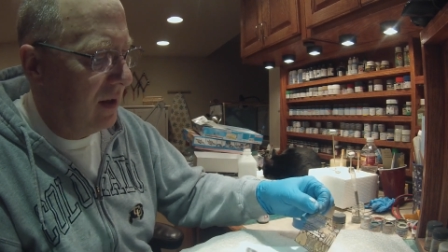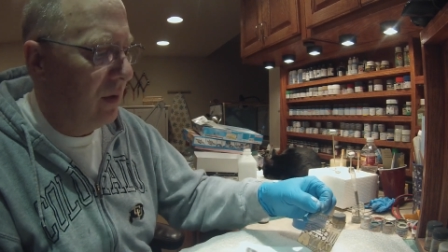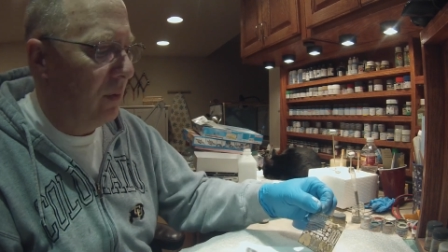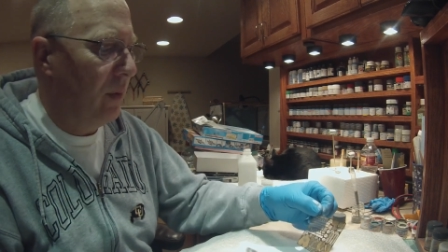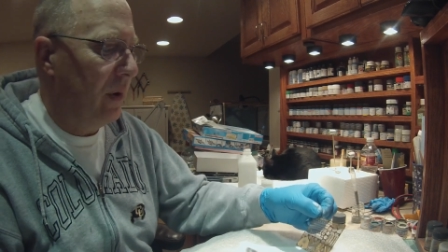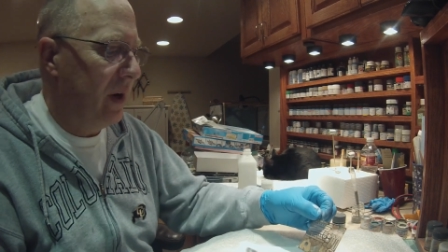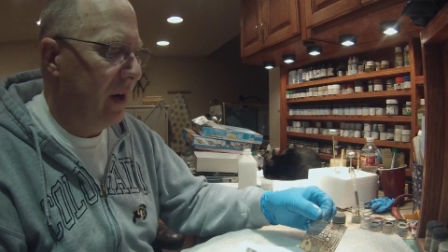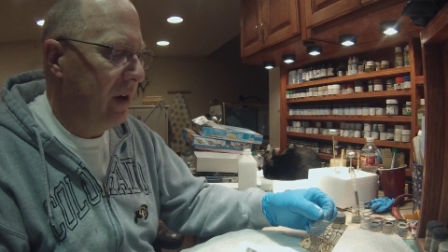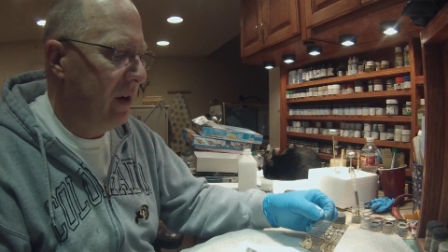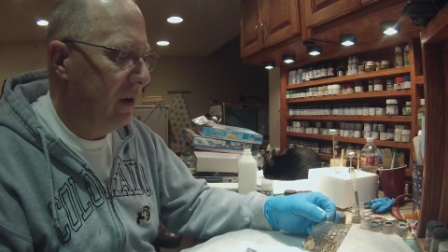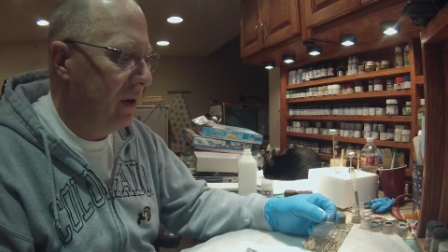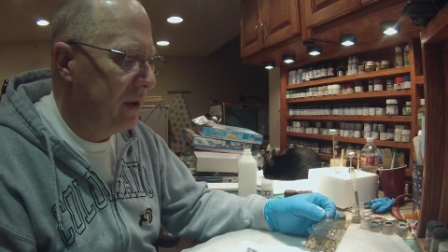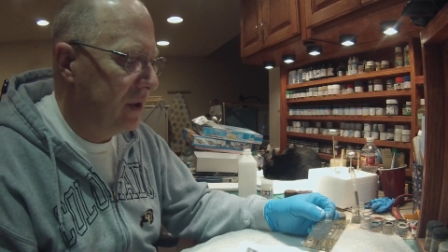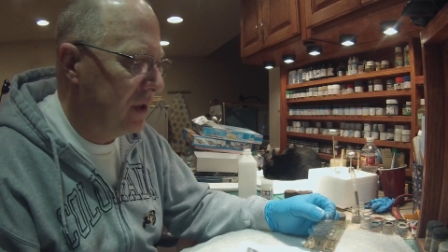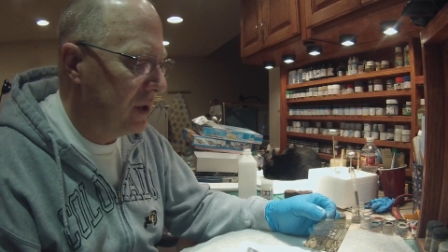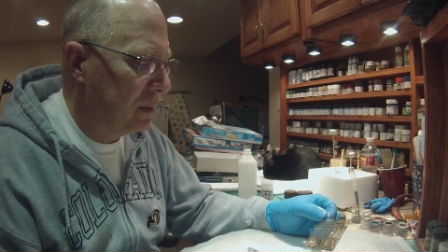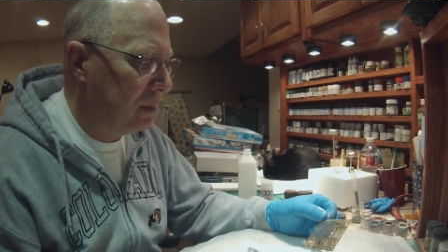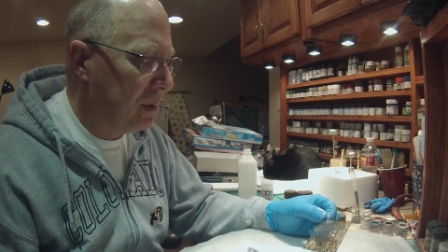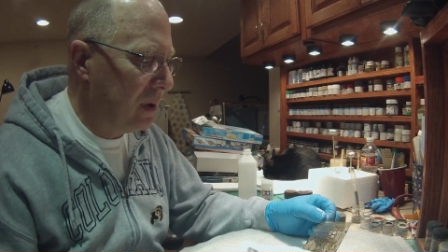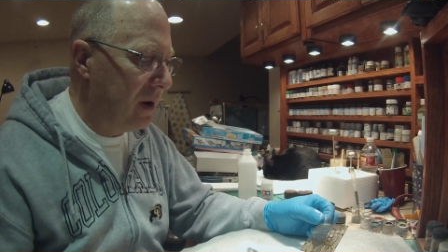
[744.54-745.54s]
What I do is
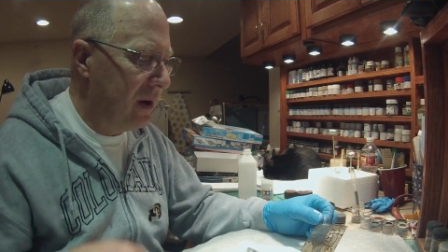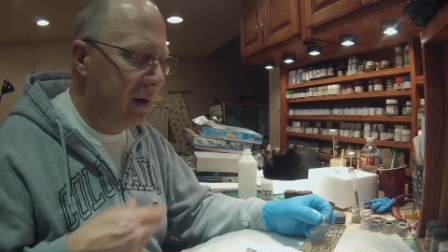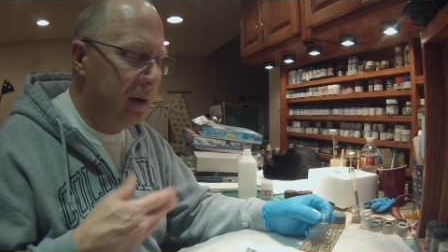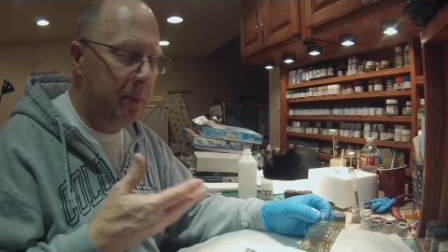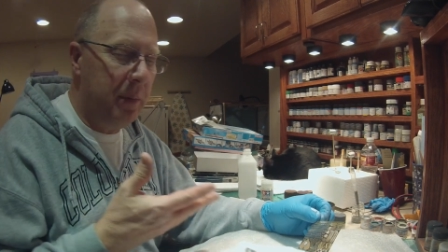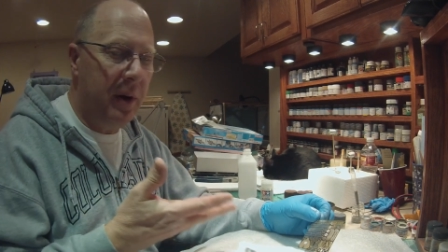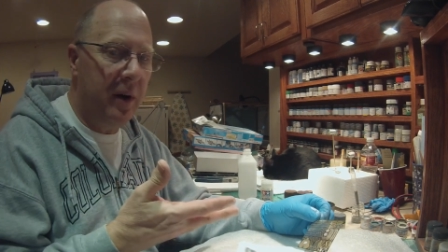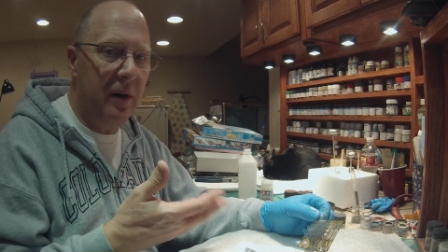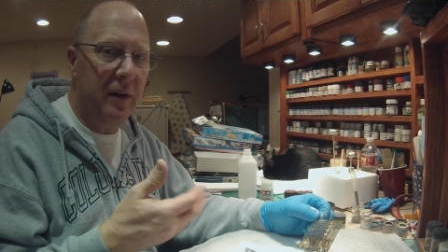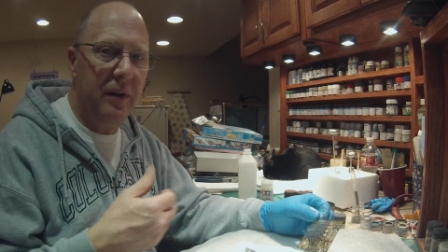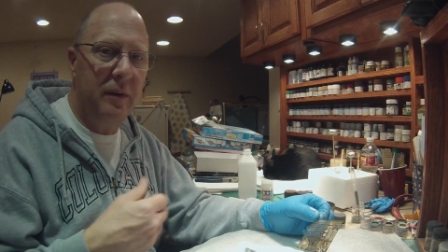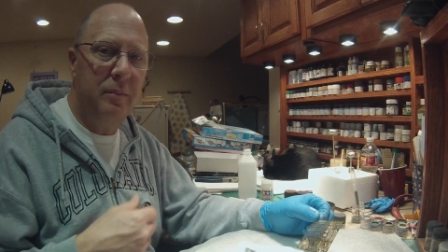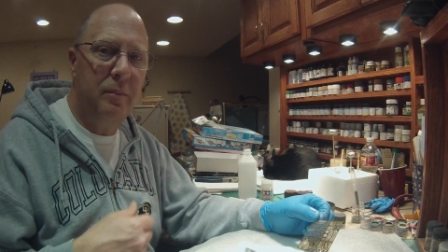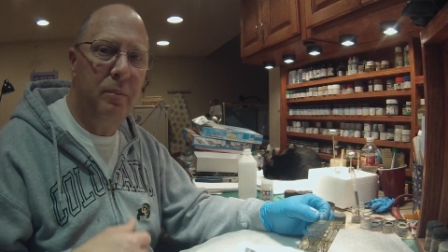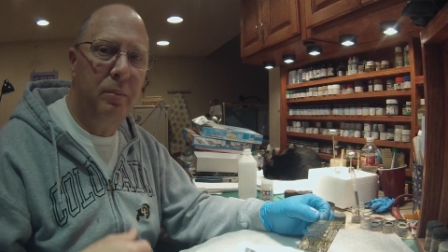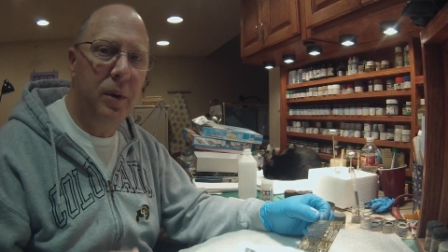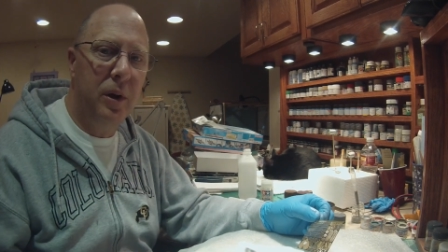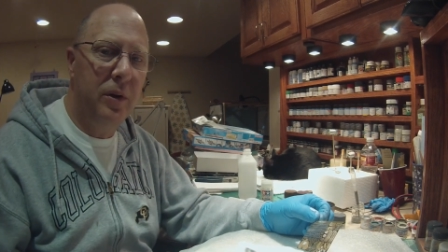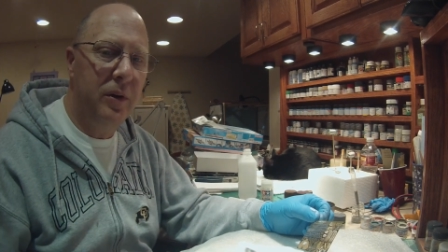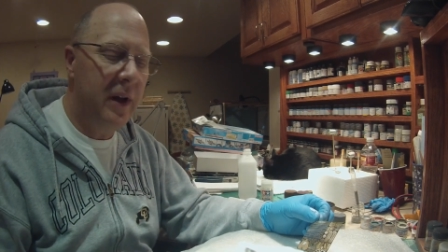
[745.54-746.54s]
just put on a pair of
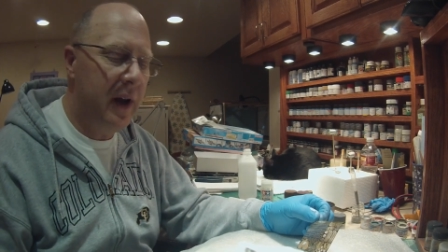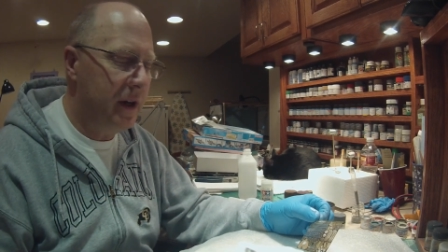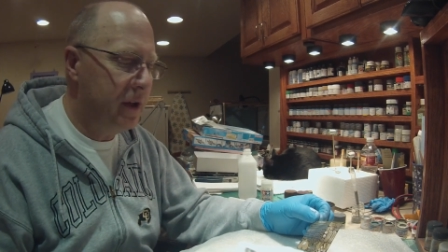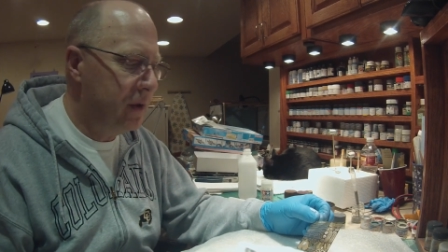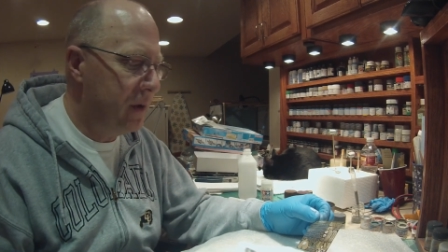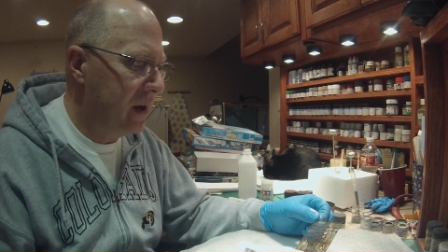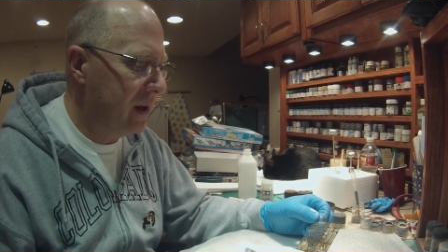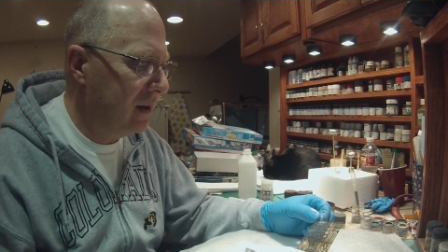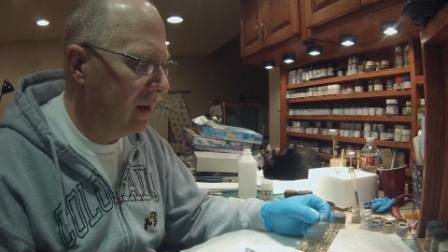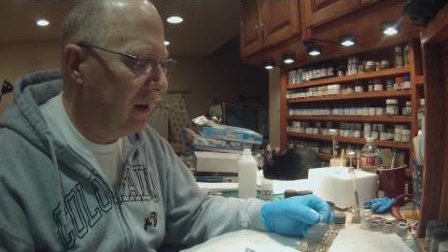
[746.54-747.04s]
blue nitrate